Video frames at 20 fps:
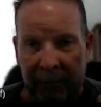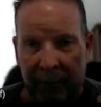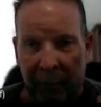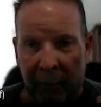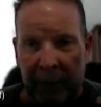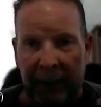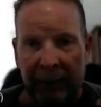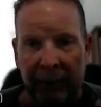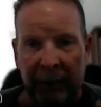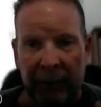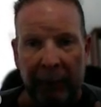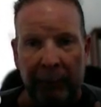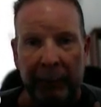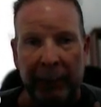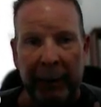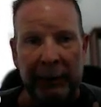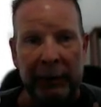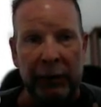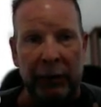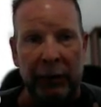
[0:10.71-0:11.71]
we're given the
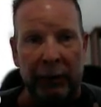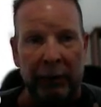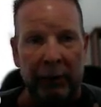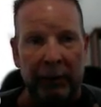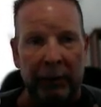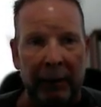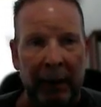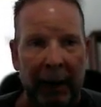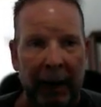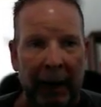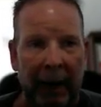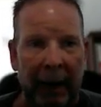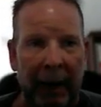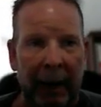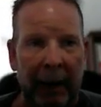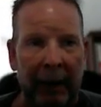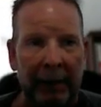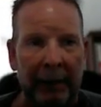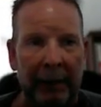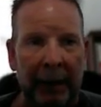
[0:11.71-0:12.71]
picture.
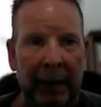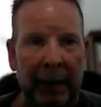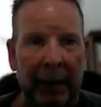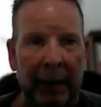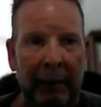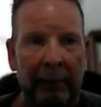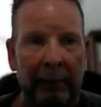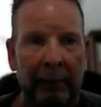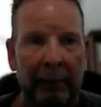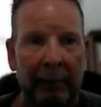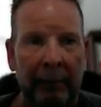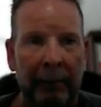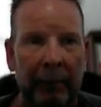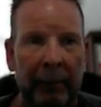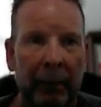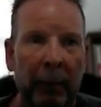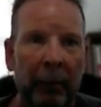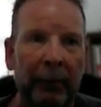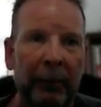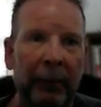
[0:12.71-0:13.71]
And
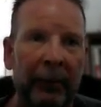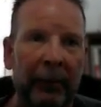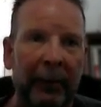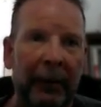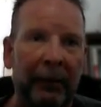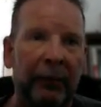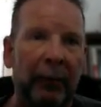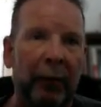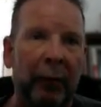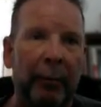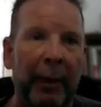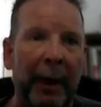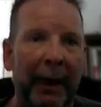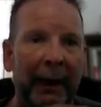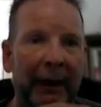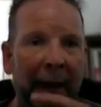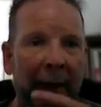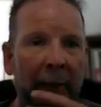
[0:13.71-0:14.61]
oops, let's go back.